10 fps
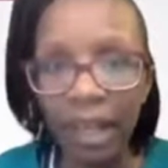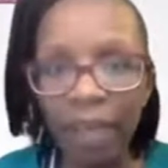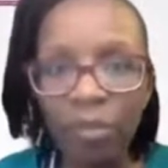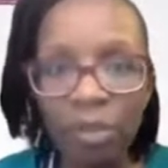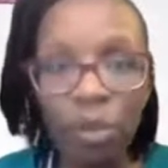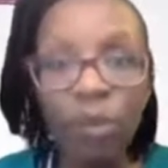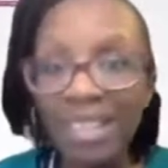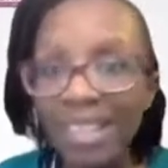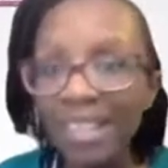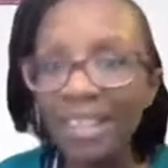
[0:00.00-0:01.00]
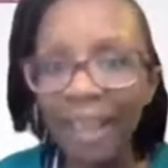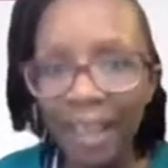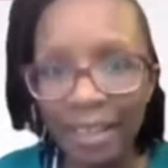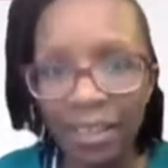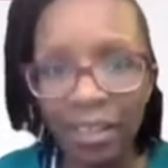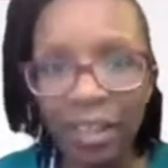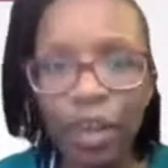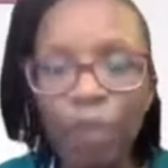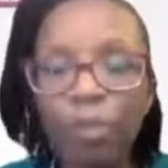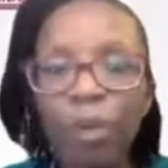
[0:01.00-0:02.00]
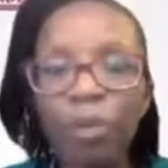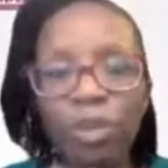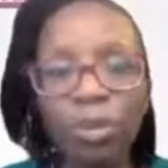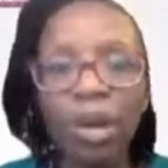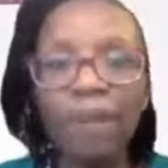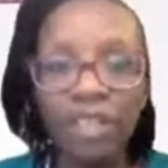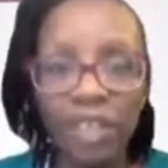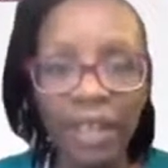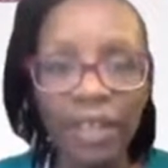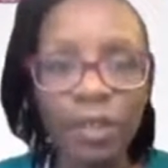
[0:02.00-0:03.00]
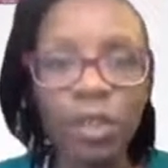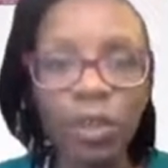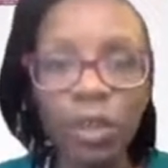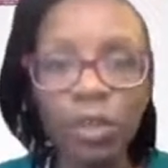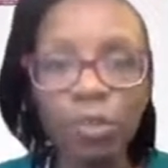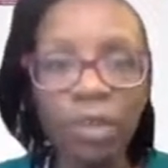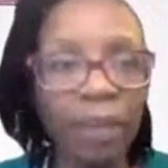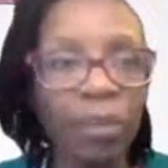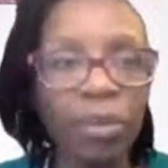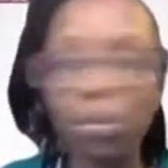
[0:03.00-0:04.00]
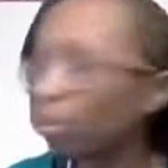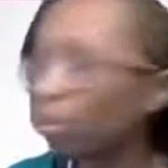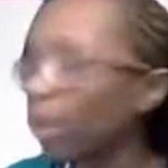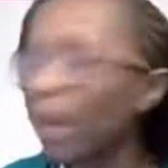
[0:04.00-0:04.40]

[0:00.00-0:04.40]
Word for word: um, overtaking cancer. But we do have a chance in order to be able to